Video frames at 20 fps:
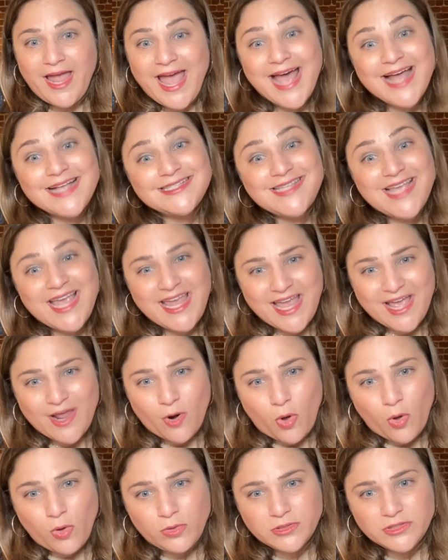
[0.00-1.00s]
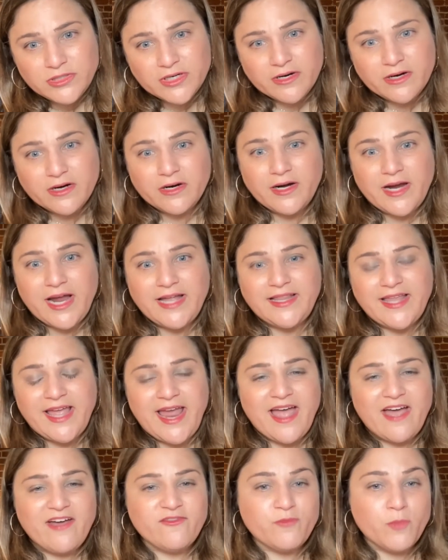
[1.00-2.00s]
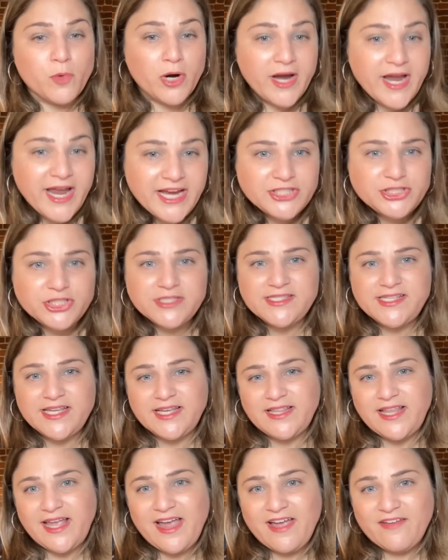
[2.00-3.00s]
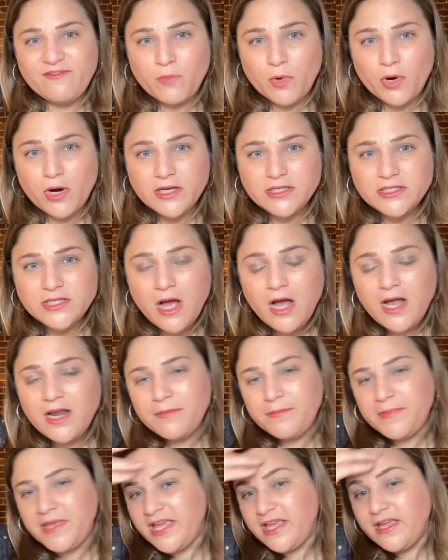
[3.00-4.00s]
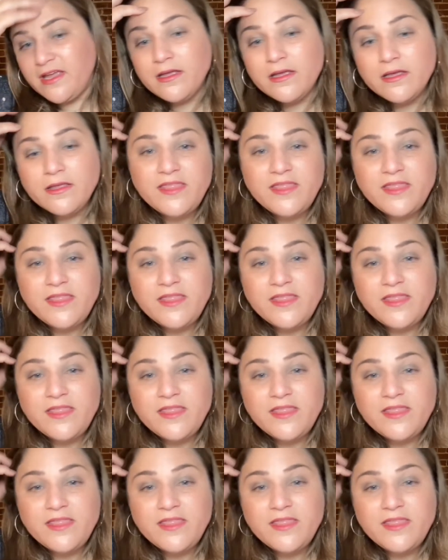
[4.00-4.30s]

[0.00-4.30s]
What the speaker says: as they get older and they have more agency and they have more autonomy,